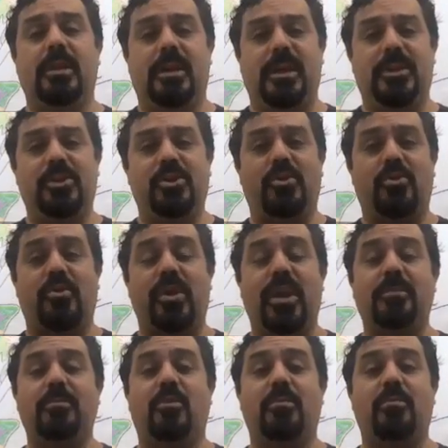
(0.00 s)
And you
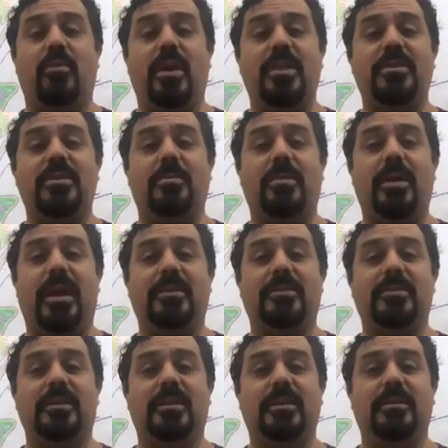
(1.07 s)
create more breath
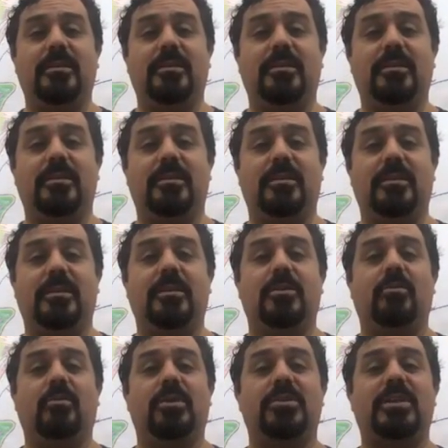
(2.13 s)
capacity,
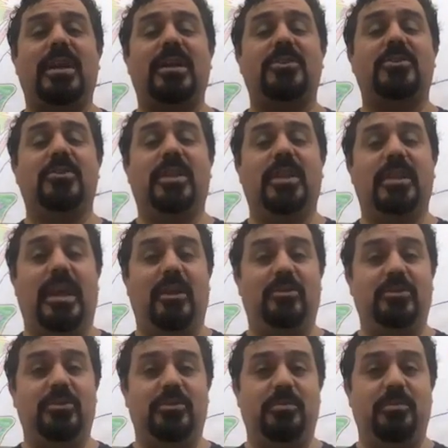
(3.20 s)
which actually
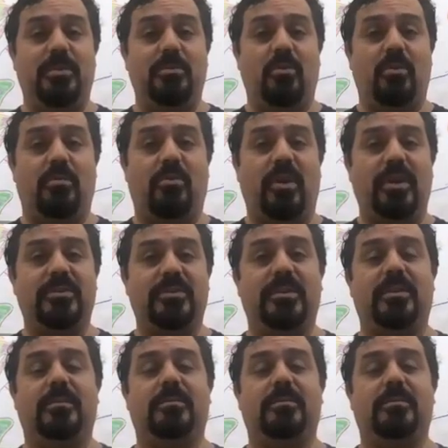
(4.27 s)
allows you to be more present.